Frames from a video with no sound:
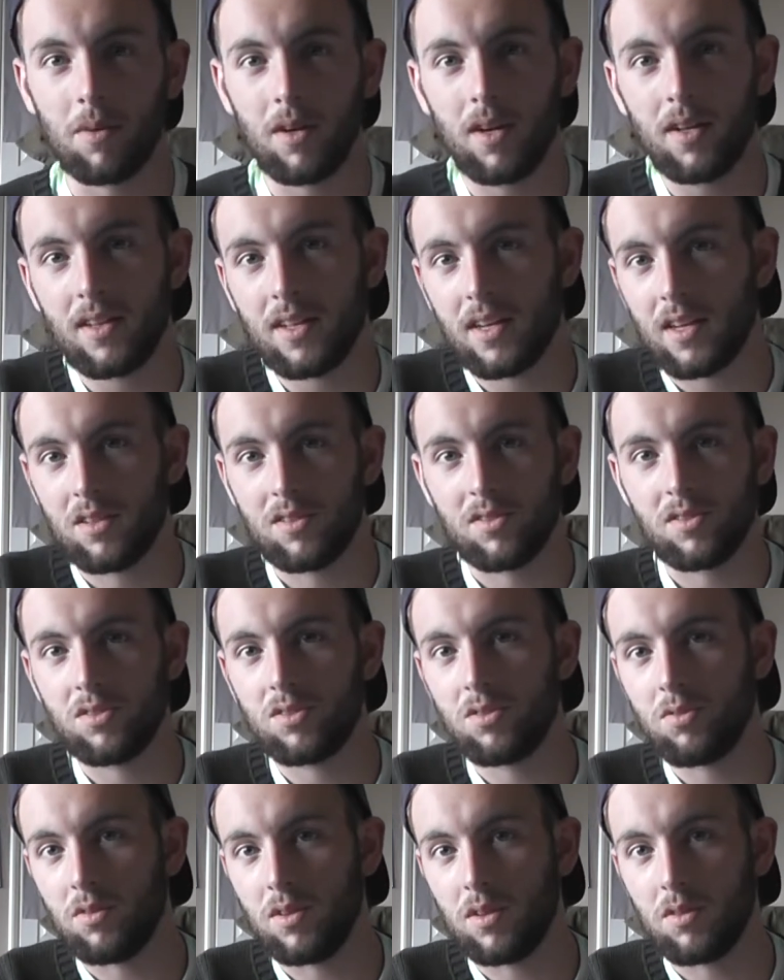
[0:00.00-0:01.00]
but I think it just
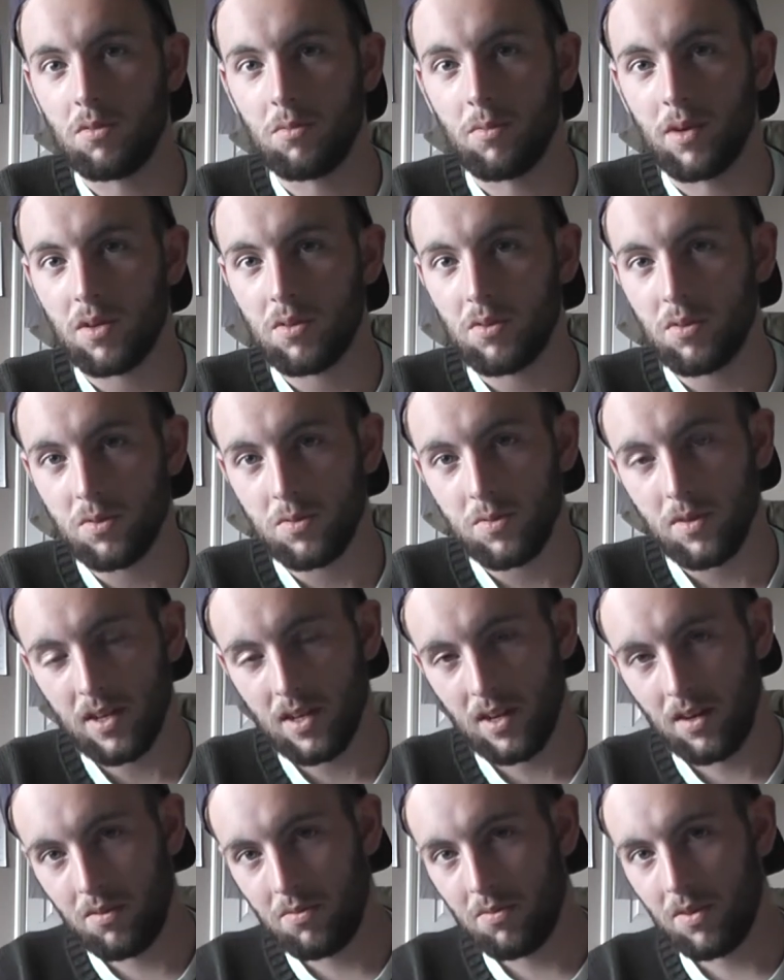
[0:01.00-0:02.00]
suited all my coursework
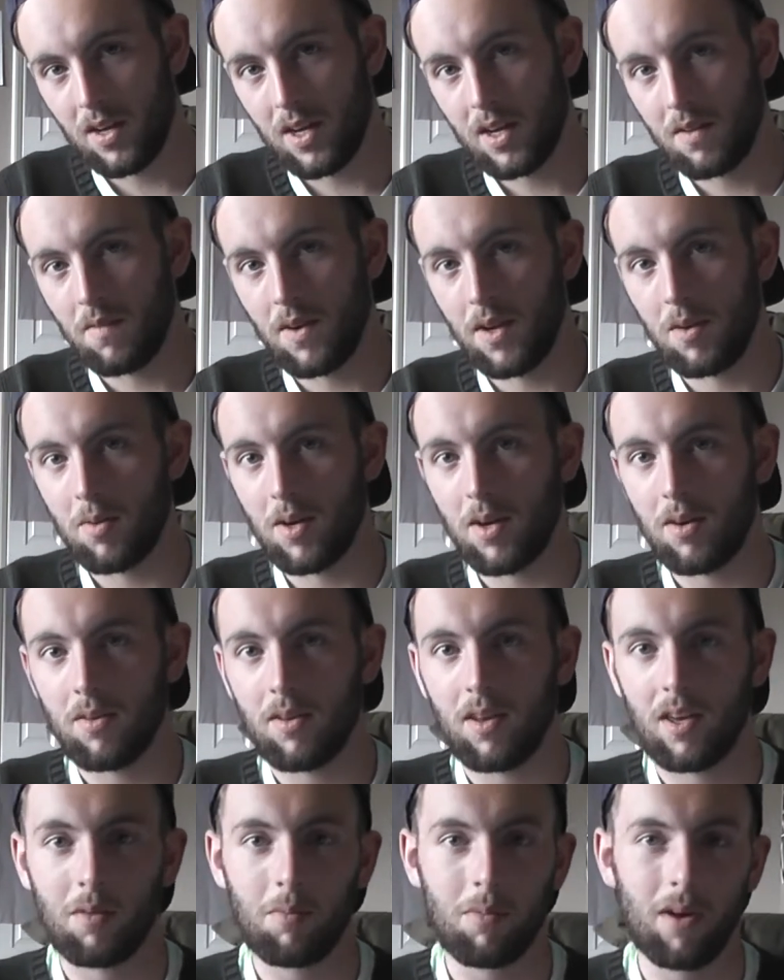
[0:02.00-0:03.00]
and it fitted in really well
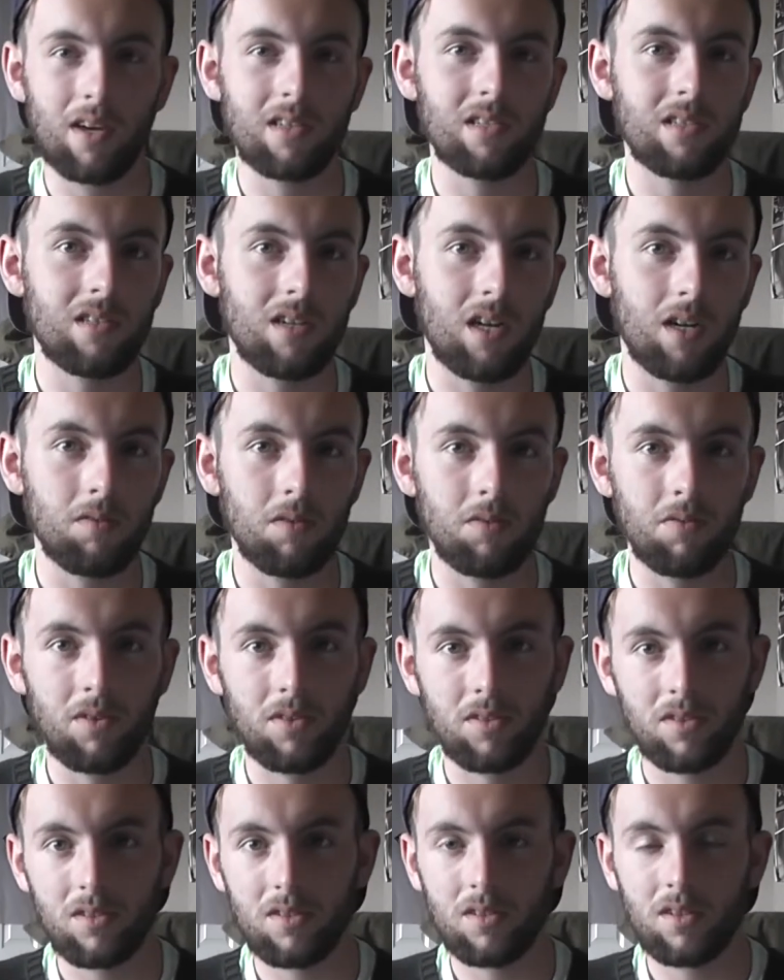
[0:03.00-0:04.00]
in comparison to other
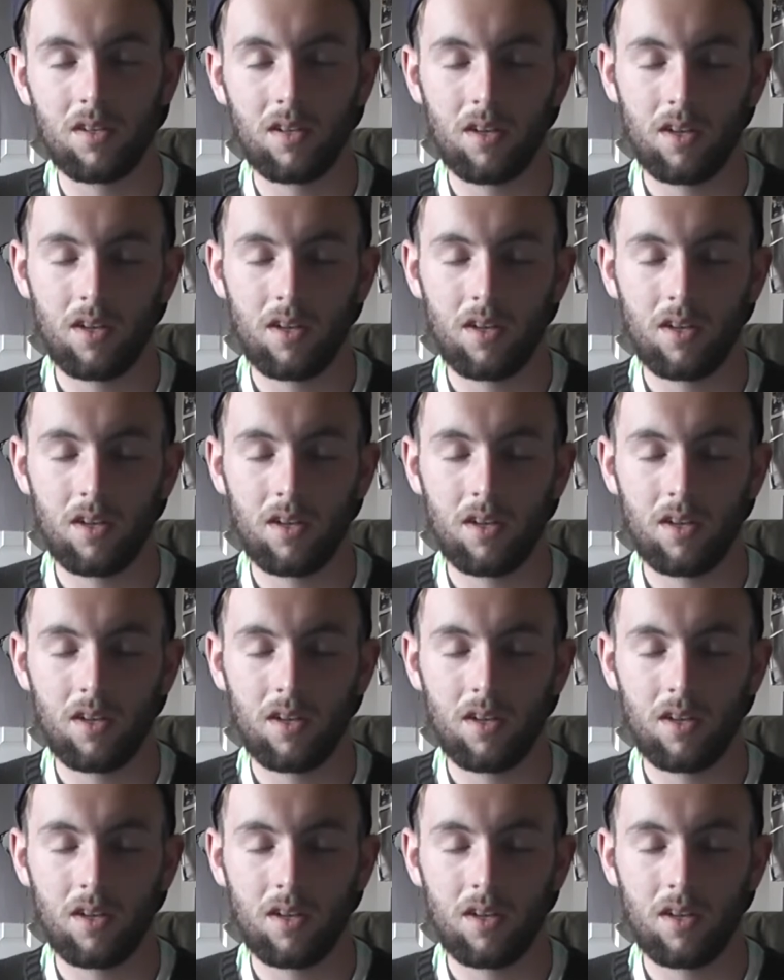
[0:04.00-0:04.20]
fonts